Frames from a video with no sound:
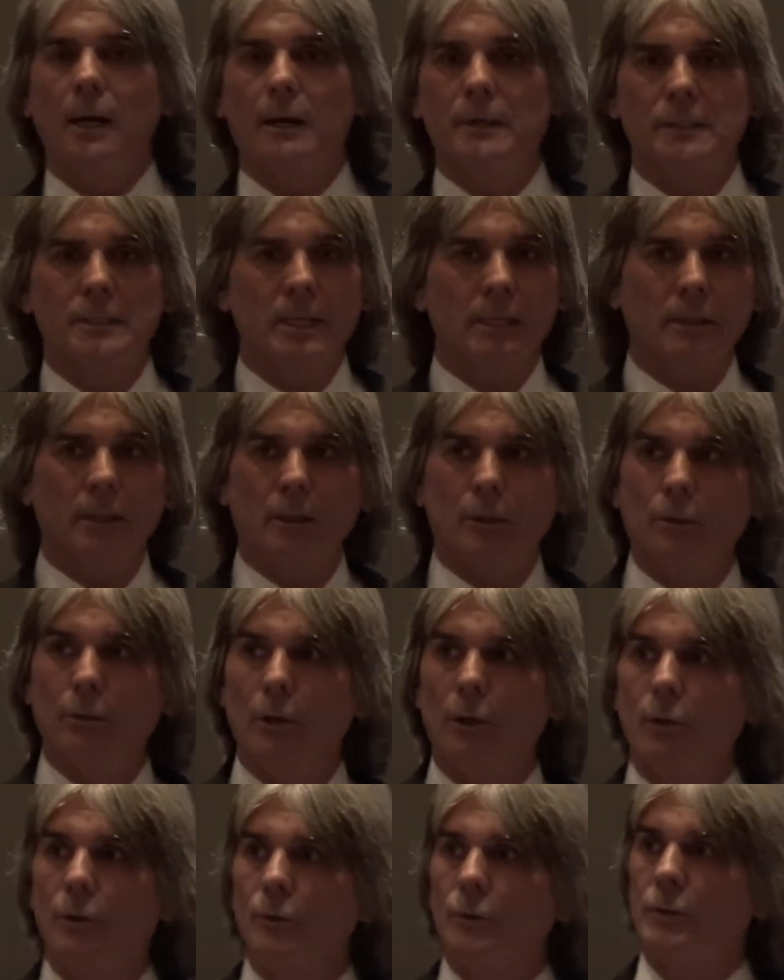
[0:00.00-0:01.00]
selling
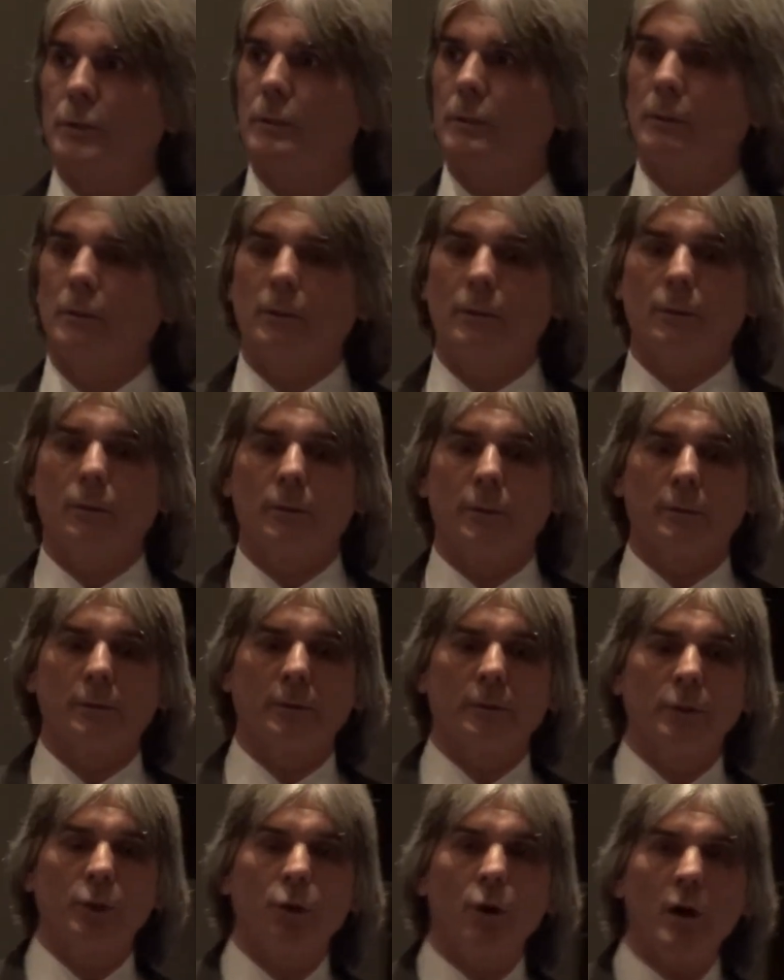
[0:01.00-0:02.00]
clothes or
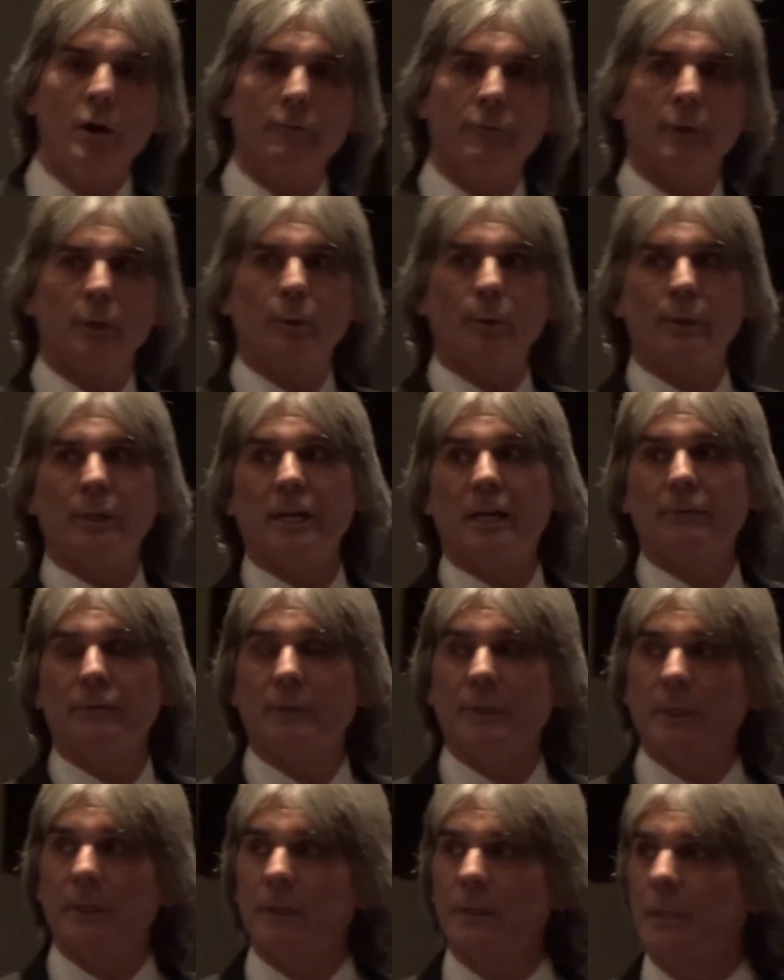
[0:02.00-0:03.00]
coffee or whatever
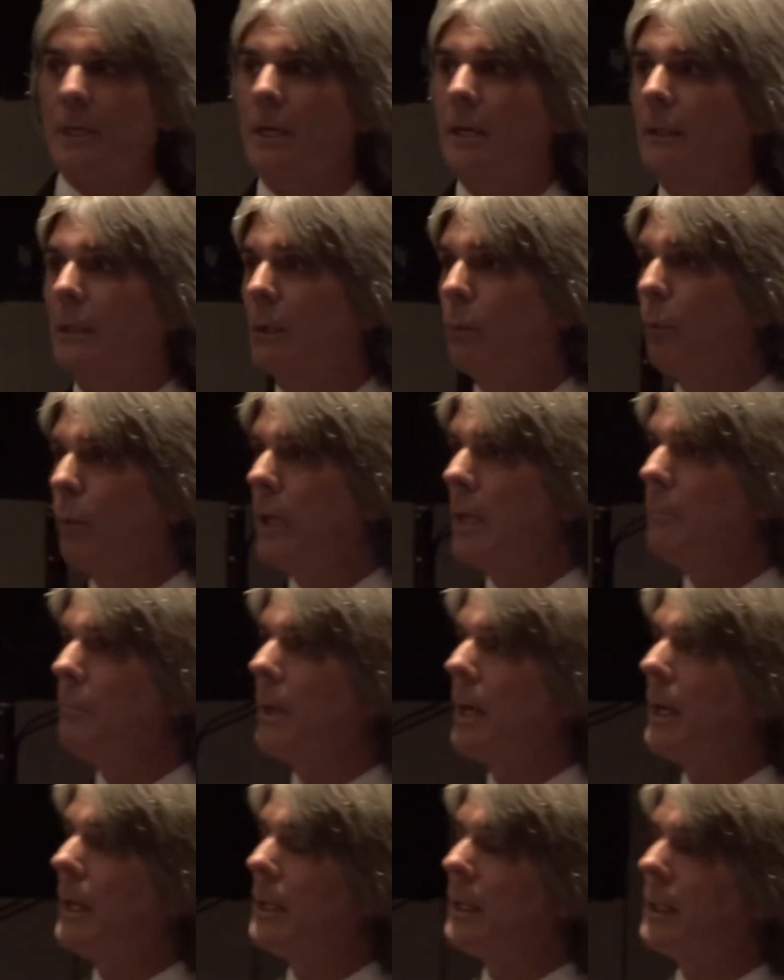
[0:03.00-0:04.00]
it is than we
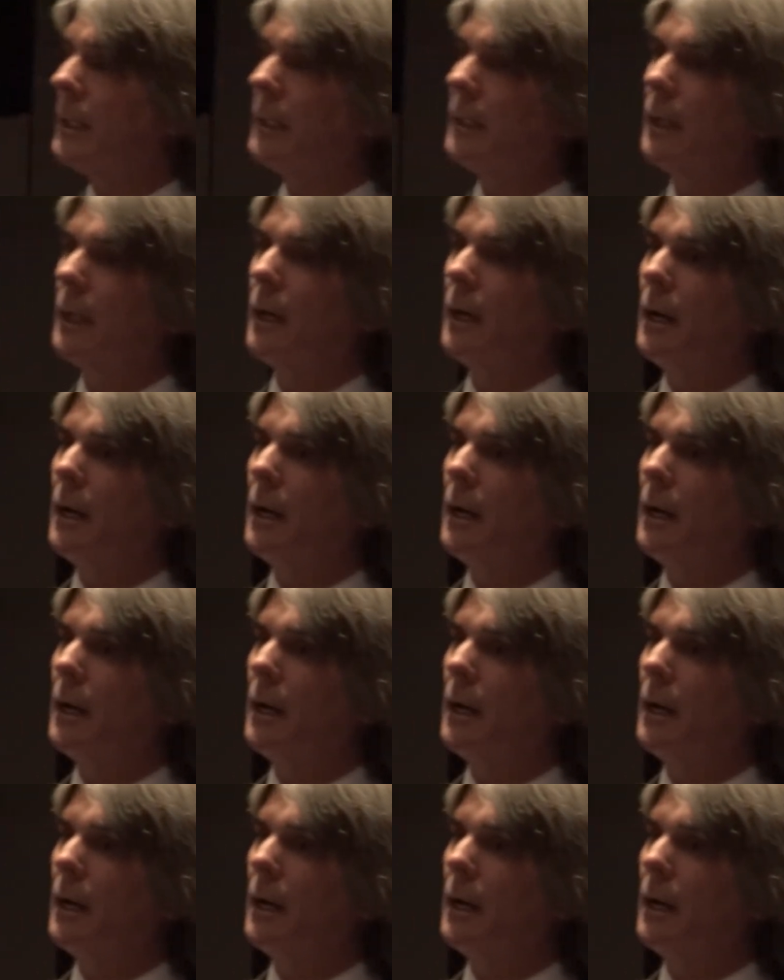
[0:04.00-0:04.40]
make